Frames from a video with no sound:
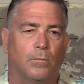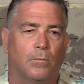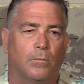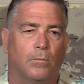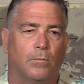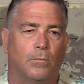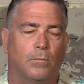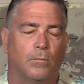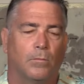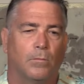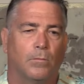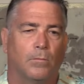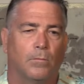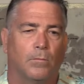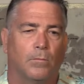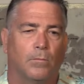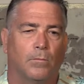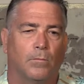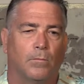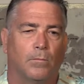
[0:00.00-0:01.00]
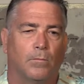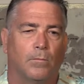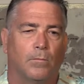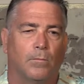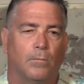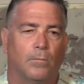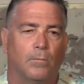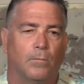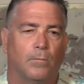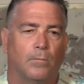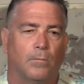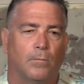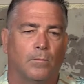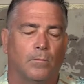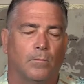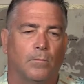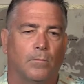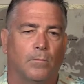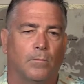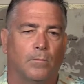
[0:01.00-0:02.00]

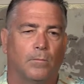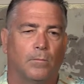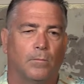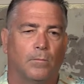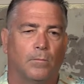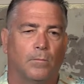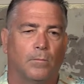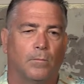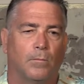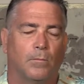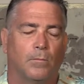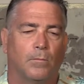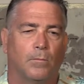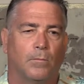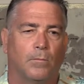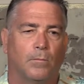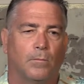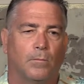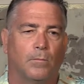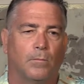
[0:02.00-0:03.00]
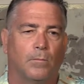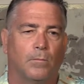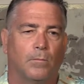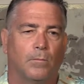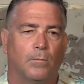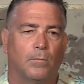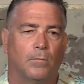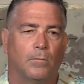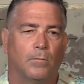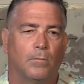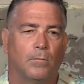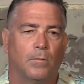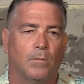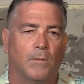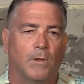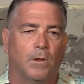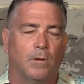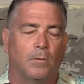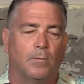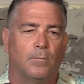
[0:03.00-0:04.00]

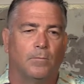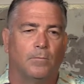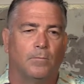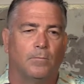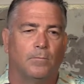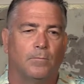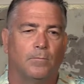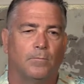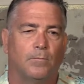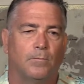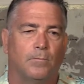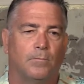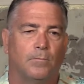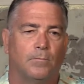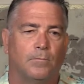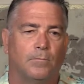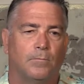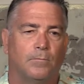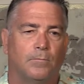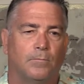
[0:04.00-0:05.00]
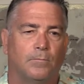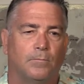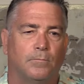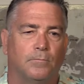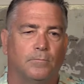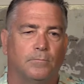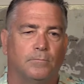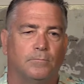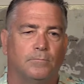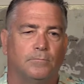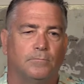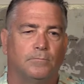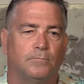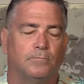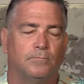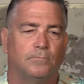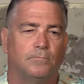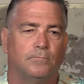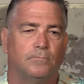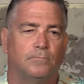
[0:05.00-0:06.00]

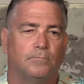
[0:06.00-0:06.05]
The person shown says nothing.